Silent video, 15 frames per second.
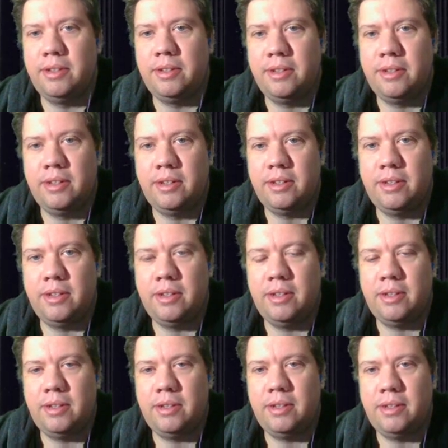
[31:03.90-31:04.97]
Did not
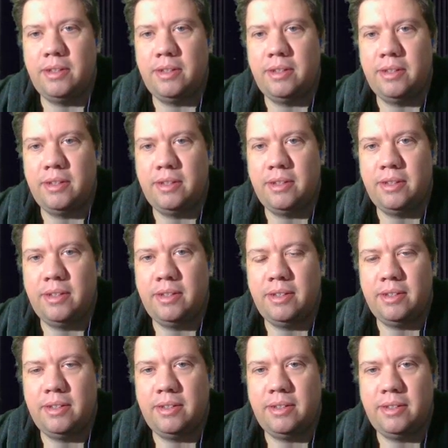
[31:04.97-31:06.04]
at all. World
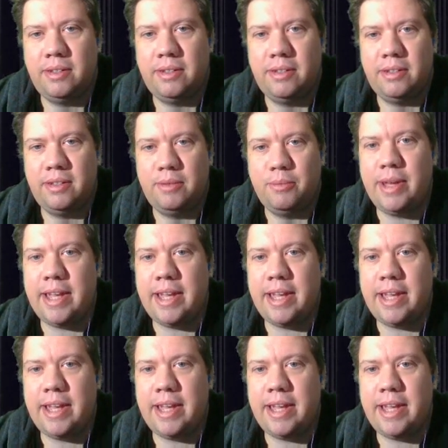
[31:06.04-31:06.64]
Tag Team Championship.